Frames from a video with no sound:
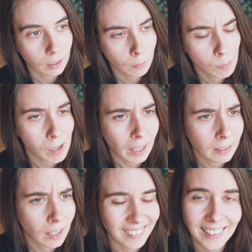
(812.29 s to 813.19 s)

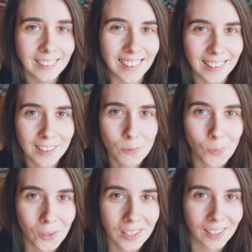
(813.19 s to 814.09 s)
And I think at this
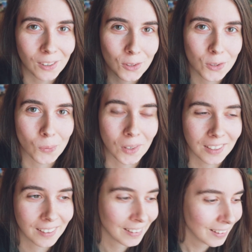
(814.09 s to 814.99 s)
point I also want to